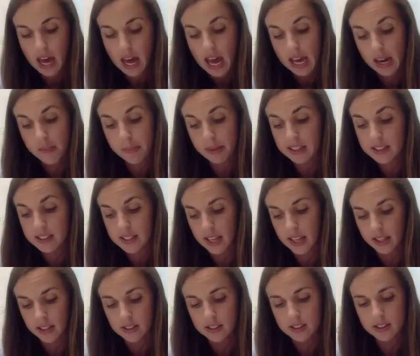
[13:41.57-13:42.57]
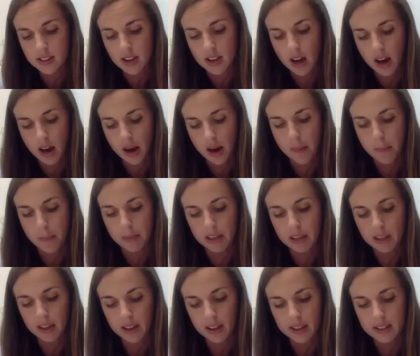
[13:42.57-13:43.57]
And it makes sense
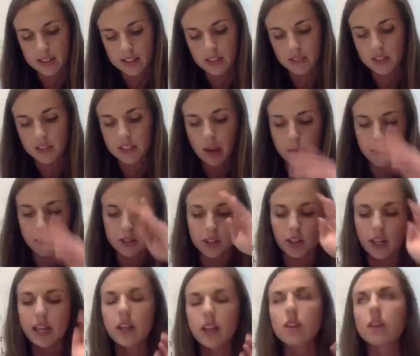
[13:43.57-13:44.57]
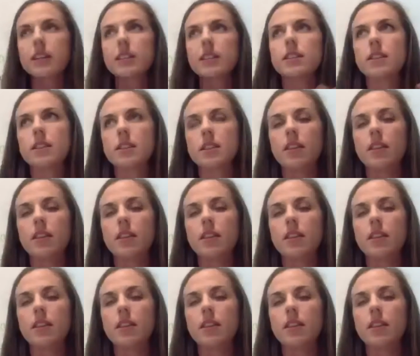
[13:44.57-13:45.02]
because if the temperature increases,